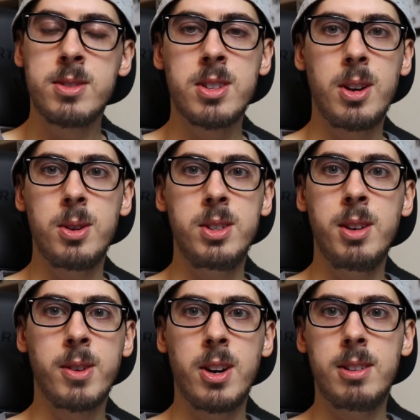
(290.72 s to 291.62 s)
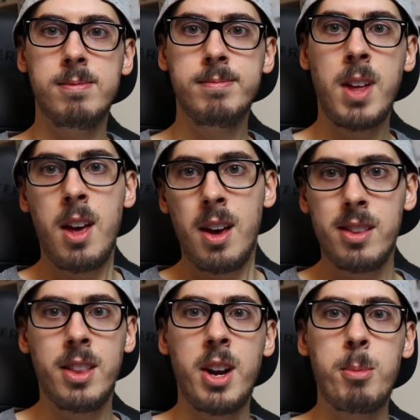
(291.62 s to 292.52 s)
So you've got
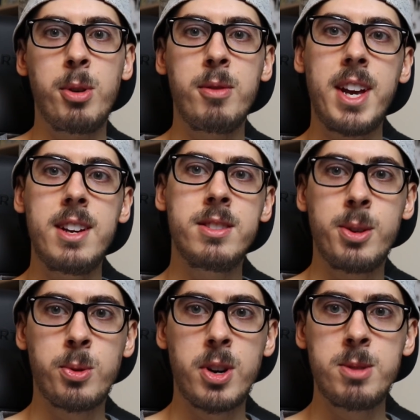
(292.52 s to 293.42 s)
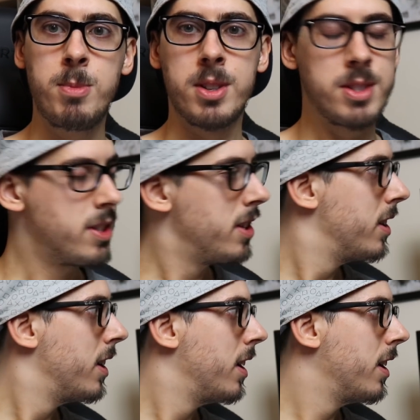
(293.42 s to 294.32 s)
the number of days till Christmas.
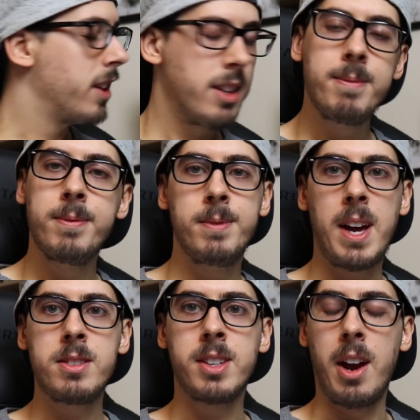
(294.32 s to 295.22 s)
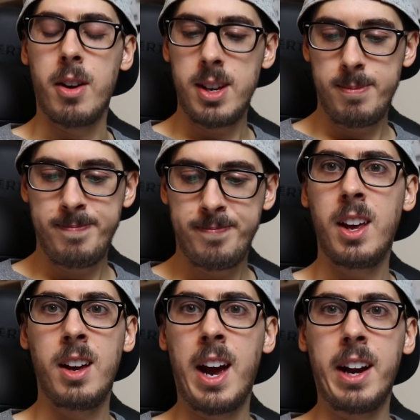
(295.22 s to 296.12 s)
That's scary.
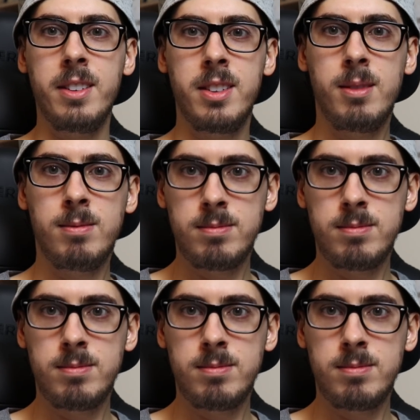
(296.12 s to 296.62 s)
And